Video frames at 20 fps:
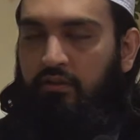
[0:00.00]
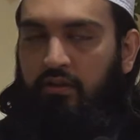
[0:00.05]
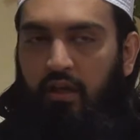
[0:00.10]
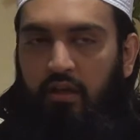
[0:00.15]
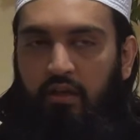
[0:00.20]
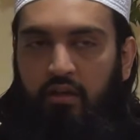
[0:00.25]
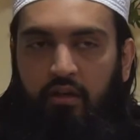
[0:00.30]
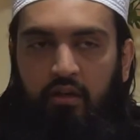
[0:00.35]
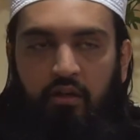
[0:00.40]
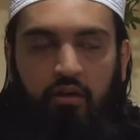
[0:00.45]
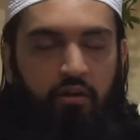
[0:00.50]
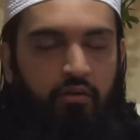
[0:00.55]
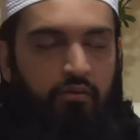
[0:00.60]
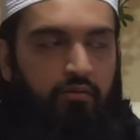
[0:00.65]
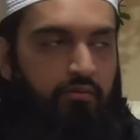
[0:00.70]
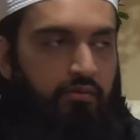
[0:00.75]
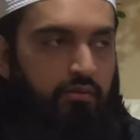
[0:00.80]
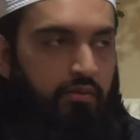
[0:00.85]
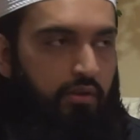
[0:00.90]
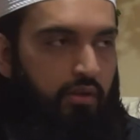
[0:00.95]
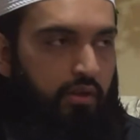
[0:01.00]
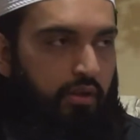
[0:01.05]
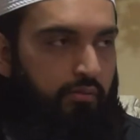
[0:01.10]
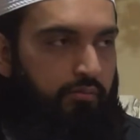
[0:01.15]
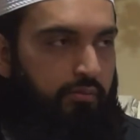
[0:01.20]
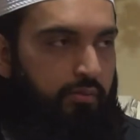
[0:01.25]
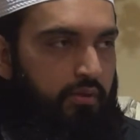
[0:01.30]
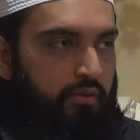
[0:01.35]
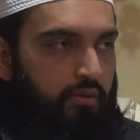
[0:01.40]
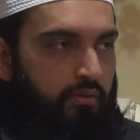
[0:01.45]
inshallah, uh,
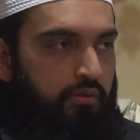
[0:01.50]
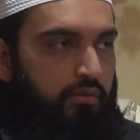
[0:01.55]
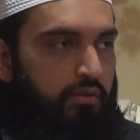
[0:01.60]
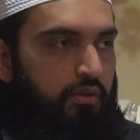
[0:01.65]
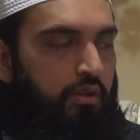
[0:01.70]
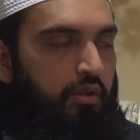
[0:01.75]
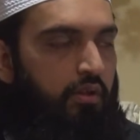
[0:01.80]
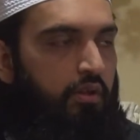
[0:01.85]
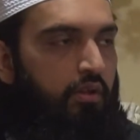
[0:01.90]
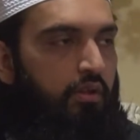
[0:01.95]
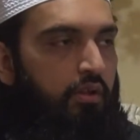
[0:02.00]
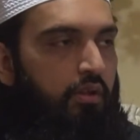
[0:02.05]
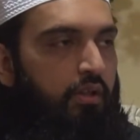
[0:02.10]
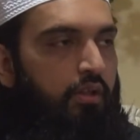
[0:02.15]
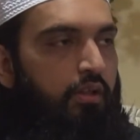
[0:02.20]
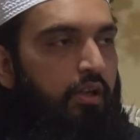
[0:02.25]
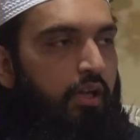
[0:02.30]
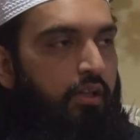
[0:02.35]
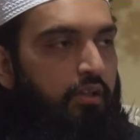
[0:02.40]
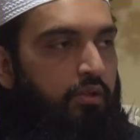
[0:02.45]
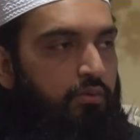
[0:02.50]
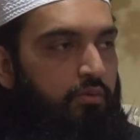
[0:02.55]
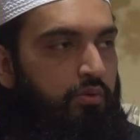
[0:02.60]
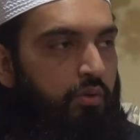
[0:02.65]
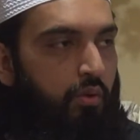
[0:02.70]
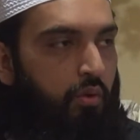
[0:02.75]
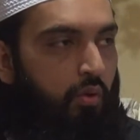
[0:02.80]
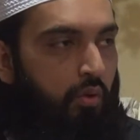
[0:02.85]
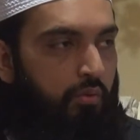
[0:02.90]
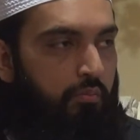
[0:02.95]
if we don't get through
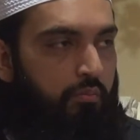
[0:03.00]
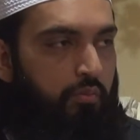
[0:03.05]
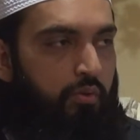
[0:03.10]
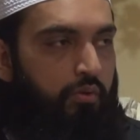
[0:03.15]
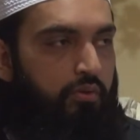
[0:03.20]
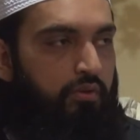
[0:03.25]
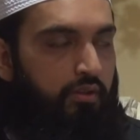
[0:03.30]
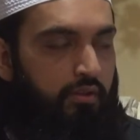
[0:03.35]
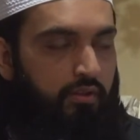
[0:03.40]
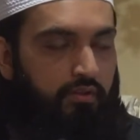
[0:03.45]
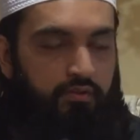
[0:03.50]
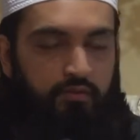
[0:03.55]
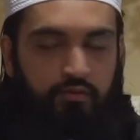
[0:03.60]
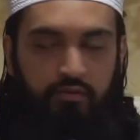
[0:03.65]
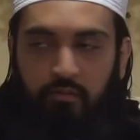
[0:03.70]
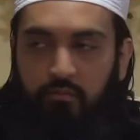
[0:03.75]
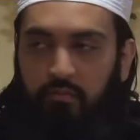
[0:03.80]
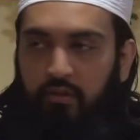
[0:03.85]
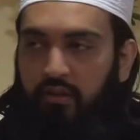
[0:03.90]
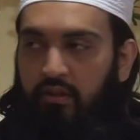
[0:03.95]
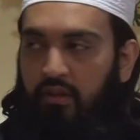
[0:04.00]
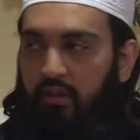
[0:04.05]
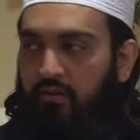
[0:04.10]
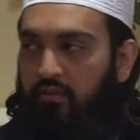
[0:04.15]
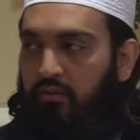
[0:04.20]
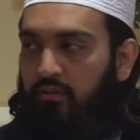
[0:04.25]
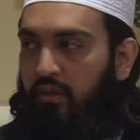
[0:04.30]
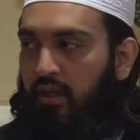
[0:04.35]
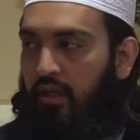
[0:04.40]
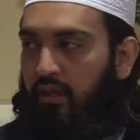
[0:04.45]
the whole book, then this is something that
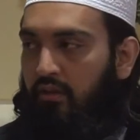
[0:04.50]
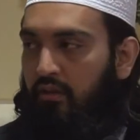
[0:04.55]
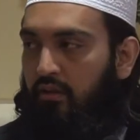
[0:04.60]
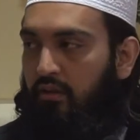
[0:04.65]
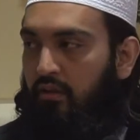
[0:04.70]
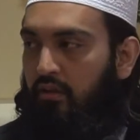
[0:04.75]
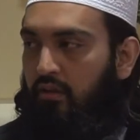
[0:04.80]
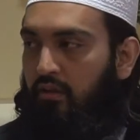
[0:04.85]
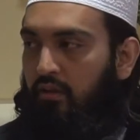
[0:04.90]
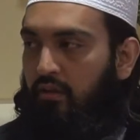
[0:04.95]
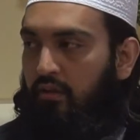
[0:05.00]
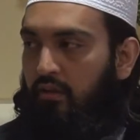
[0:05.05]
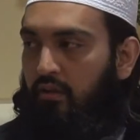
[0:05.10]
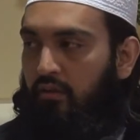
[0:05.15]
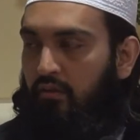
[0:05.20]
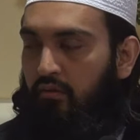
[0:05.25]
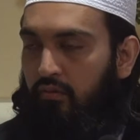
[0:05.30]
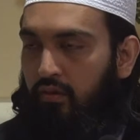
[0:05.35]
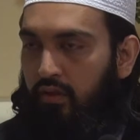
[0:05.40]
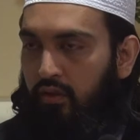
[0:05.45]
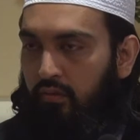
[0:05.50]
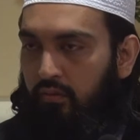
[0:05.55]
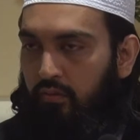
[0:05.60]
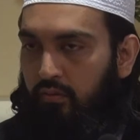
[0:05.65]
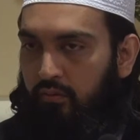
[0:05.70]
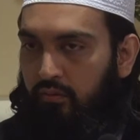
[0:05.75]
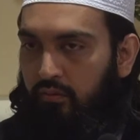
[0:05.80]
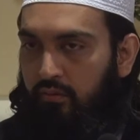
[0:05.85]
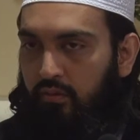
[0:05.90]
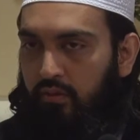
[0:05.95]
you can read
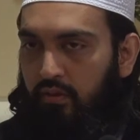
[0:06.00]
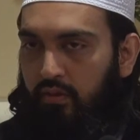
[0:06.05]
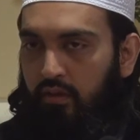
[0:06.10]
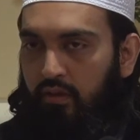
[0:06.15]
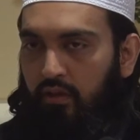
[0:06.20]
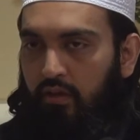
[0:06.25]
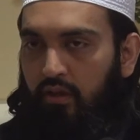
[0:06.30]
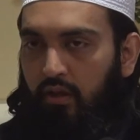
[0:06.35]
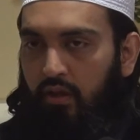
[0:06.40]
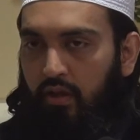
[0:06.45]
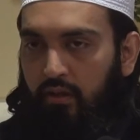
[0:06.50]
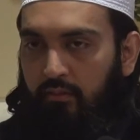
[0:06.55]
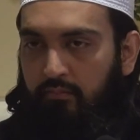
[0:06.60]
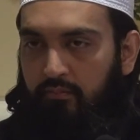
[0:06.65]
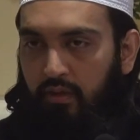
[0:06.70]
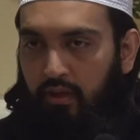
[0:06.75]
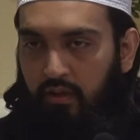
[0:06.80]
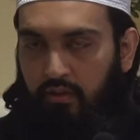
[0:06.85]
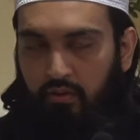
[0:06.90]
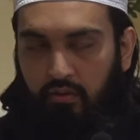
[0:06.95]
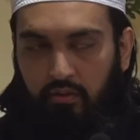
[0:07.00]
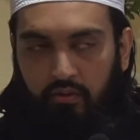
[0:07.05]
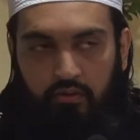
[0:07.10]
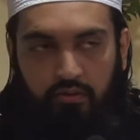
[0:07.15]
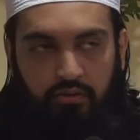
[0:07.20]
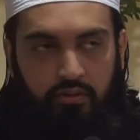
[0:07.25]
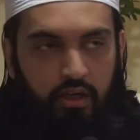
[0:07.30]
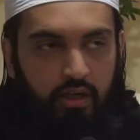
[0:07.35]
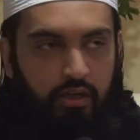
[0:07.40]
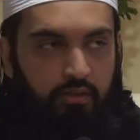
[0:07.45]
through um, in your
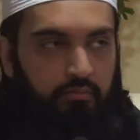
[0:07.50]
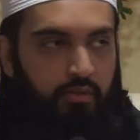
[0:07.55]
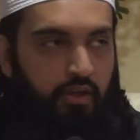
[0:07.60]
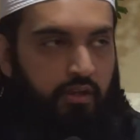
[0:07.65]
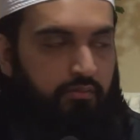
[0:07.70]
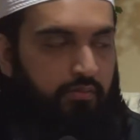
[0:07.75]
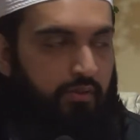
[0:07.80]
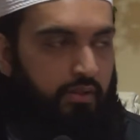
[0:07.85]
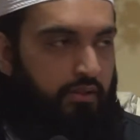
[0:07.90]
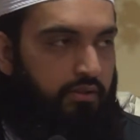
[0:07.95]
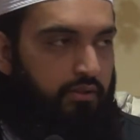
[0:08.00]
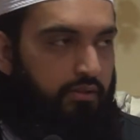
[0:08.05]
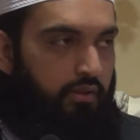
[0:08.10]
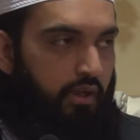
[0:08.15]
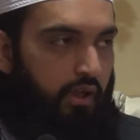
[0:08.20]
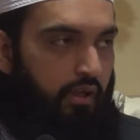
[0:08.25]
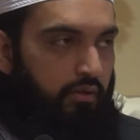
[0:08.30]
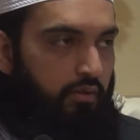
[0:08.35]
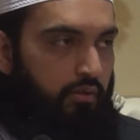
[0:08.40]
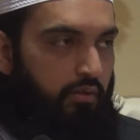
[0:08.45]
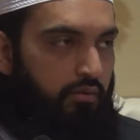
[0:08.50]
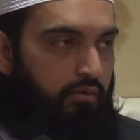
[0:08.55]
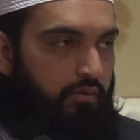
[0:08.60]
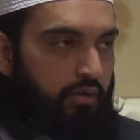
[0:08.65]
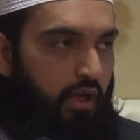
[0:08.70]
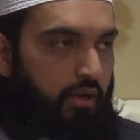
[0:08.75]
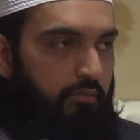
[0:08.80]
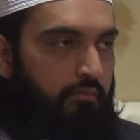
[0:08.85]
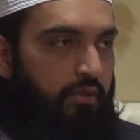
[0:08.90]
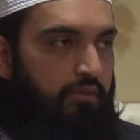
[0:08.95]
own time and finish in your own
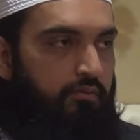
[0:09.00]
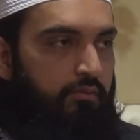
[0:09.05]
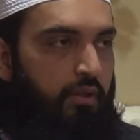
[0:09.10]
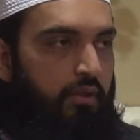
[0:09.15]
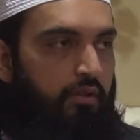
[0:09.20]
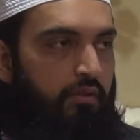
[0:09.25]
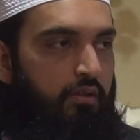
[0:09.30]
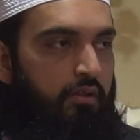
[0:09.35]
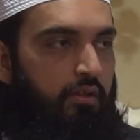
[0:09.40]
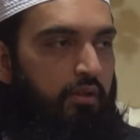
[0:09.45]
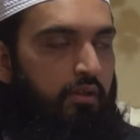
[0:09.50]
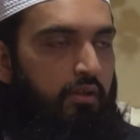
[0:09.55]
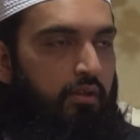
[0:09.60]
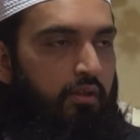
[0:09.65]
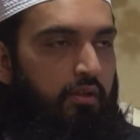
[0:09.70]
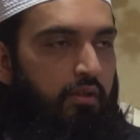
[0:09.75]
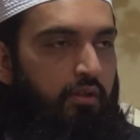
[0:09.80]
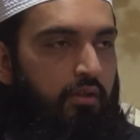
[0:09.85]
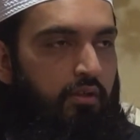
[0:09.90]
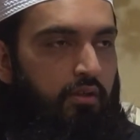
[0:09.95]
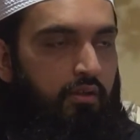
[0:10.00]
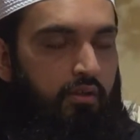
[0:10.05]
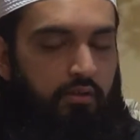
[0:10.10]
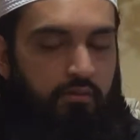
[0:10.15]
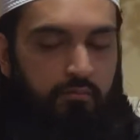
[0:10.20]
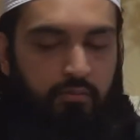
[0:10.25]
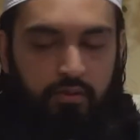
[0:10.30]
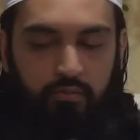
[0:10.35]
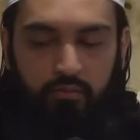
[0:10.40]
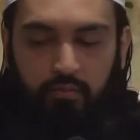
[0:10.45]
time as well.
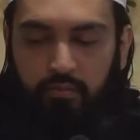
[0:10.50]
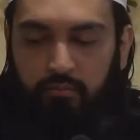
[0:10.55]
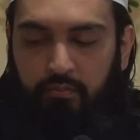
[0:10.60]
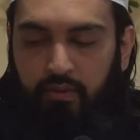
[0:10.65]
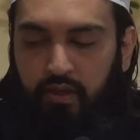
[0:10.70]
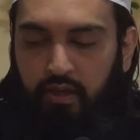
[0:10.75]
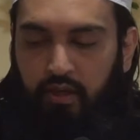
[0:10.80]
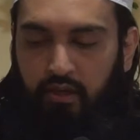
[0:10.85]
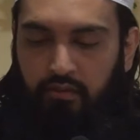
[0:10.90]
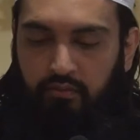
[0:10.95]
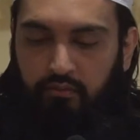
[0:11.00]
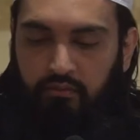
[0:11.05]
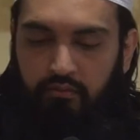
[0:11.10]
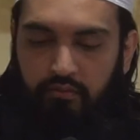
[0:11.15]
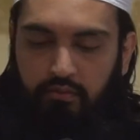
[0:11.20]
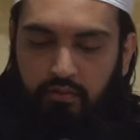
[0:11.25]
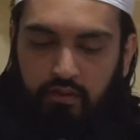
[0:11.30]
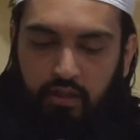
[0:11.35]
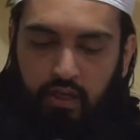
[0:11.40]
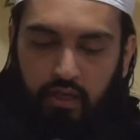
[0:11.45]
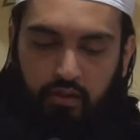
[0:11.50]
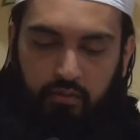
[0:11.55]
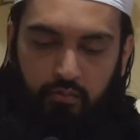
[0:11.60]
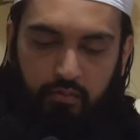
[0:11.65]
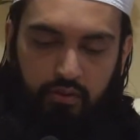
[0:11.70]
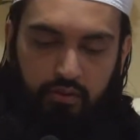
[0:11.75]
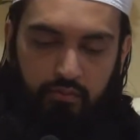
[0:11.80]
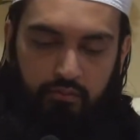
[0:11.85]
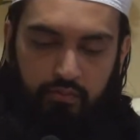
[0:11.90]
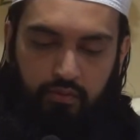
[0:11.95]
But we begin today
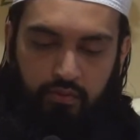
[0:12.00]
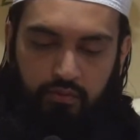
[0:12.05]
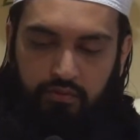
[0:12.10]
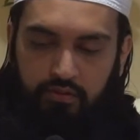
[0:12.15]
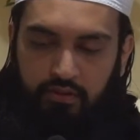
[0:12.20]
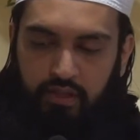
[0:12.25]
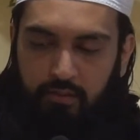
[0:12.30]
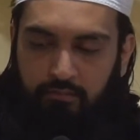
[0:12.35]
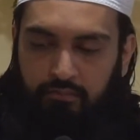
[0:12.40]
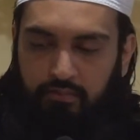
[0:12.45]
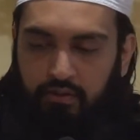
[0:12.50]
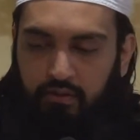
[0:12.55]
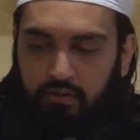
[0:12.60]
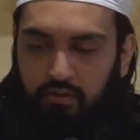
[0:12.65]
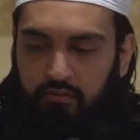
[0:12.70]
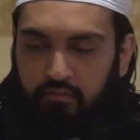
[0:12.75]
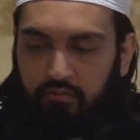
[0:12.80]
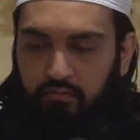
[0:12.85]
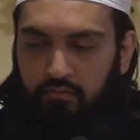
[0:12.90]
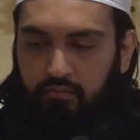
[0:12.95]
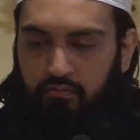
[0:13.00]
with the first chapter,